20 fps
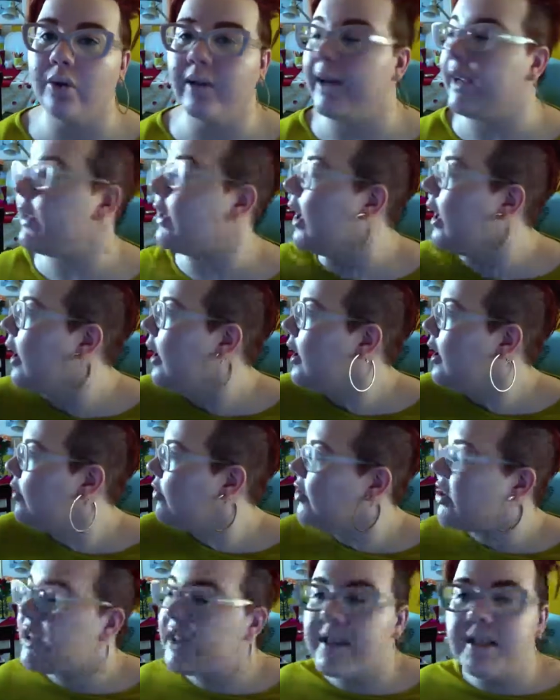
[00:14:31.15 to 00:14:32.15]
Like,
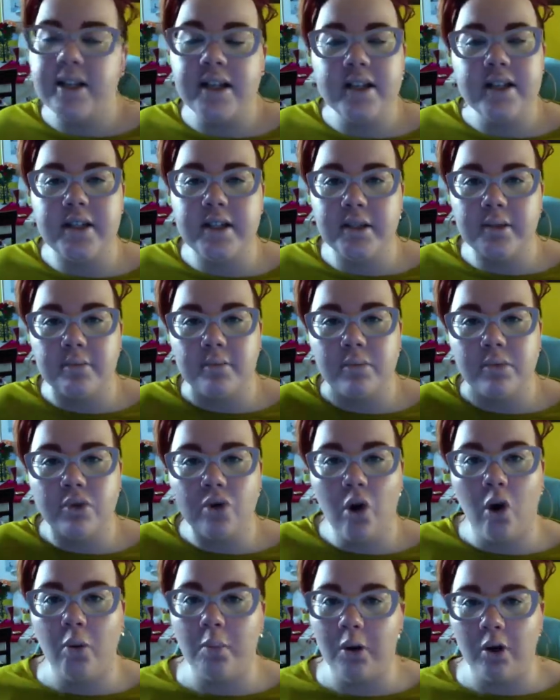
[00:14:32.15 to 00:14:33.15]
this is his
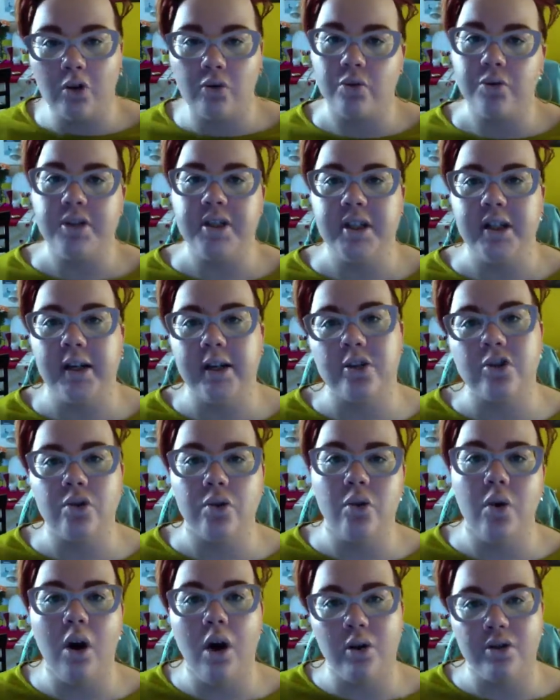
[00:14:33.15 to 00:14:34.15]
normal routine to
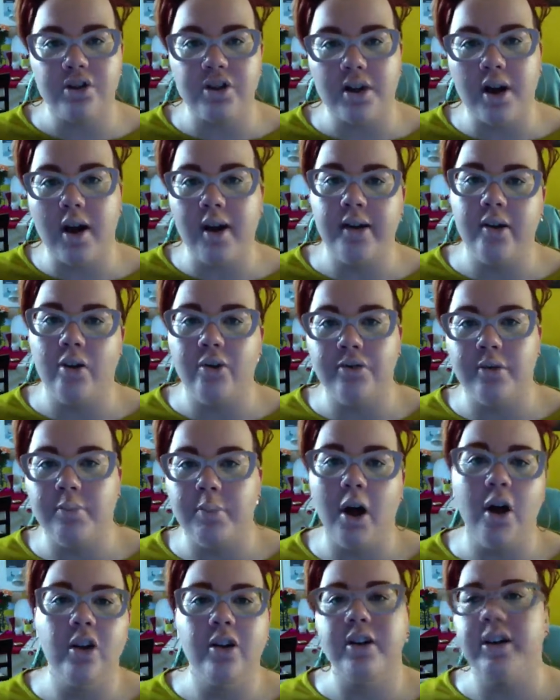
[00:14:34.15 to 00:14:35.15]
go outside on the
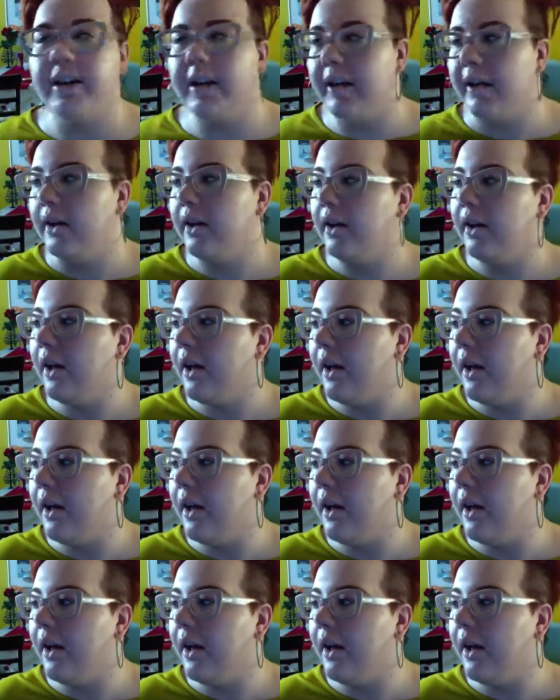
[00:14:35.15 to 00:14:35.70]
balcony